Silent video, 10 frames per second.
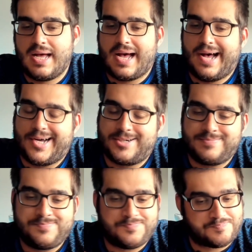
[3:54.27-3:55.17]

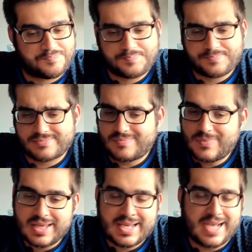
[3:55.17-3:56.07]
Caicedo,
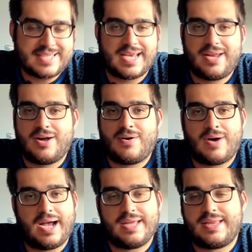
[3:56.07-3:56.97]
I